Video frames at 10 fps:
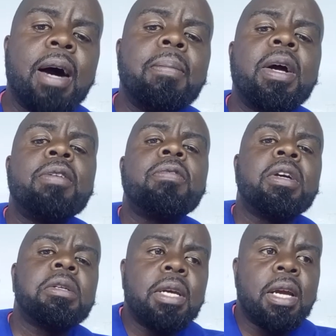
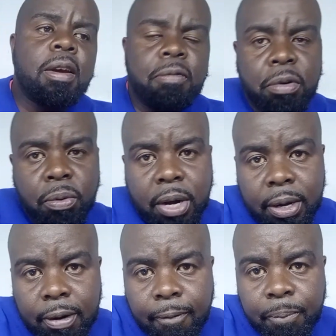advising everyone.
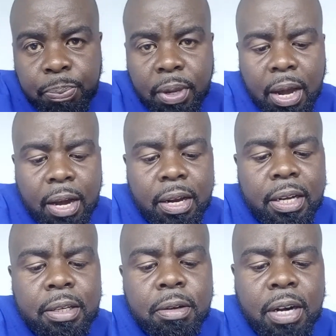
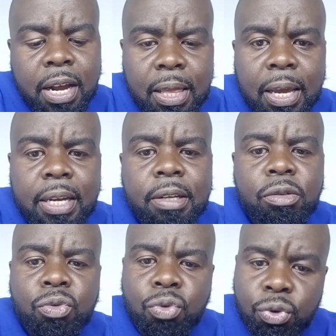It's
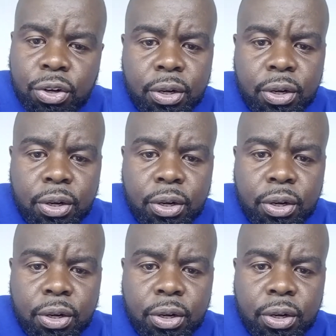good.